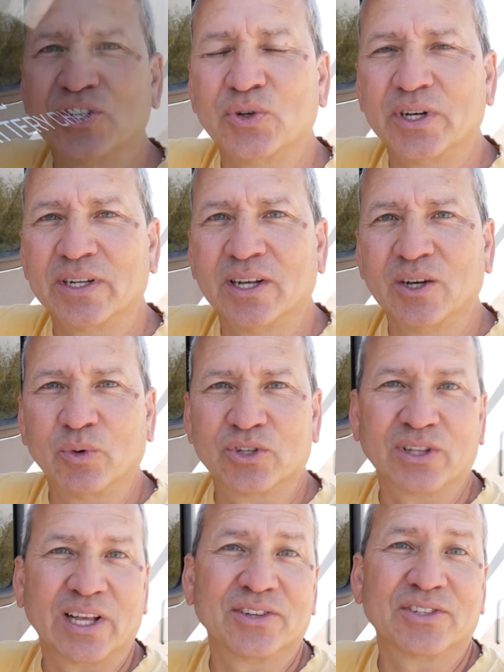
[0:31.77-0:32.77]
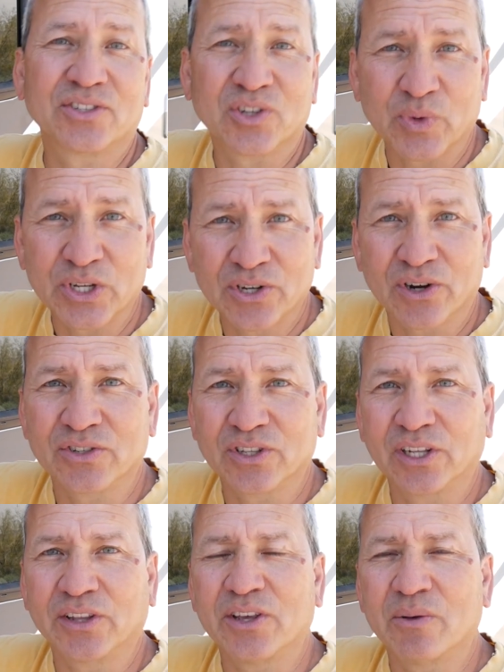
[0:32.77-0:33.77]
to it, which allows us to recharge the
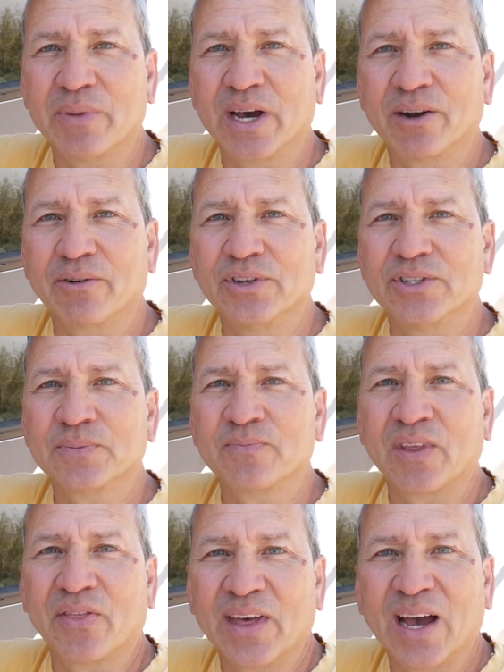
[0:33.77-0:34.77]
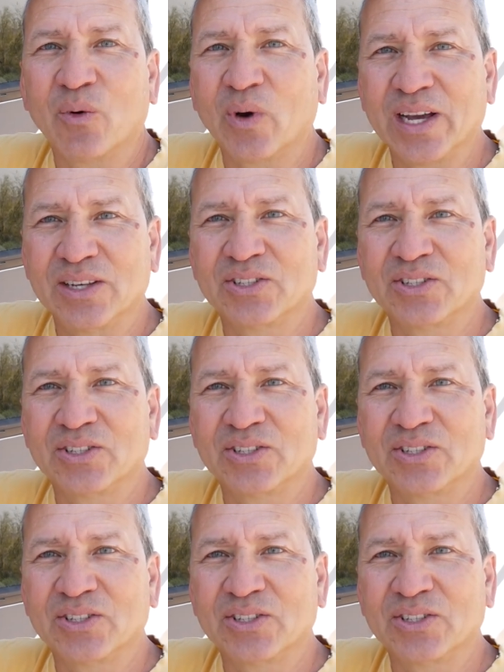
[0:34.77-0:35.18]
lithium batteries that way.